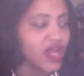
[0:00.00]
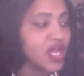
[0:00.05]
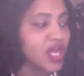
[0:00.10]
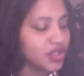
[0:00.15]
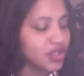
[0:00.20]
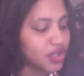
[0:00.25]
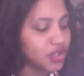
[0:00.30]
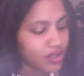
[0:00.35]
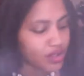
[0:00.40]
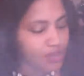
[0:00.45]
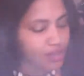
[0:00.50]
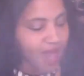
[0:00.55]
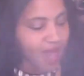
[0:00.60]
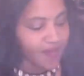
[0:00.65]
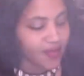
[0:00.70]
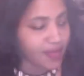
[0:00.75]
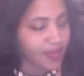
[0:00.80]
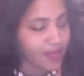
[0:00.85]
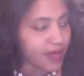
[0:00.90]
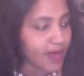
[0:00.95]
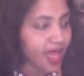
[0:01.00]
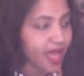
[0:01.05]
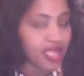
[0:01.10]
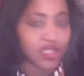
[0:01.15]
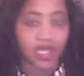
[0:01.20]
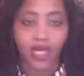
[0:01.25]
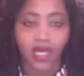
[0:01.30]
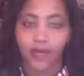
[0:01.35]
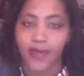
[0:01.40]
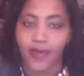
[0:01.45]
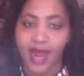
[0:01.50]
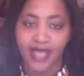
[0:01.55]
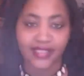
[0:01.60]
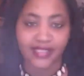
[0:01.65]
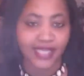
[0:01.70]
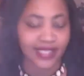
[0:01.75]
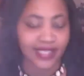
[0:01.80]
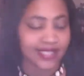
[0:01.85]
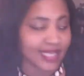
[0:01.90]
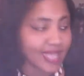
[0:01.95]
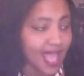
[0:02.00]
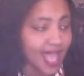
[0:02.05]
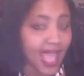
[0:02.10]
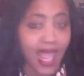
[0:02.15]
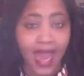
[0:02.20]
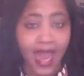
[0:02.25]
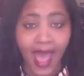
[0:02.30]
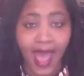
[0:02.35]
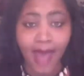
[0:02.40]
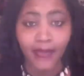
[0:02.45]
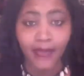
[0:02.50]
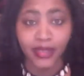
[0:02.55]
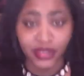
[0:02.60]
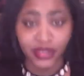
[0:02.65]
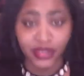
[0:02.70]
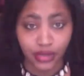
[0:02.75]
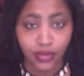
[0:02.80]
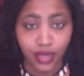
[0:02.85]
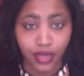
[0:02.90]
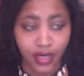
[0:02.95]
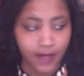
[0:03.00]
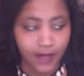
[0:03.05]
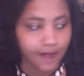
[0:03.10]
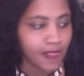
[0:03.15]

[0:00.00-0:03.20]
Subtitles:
So you do have to be patient in the process. It can happen sooner,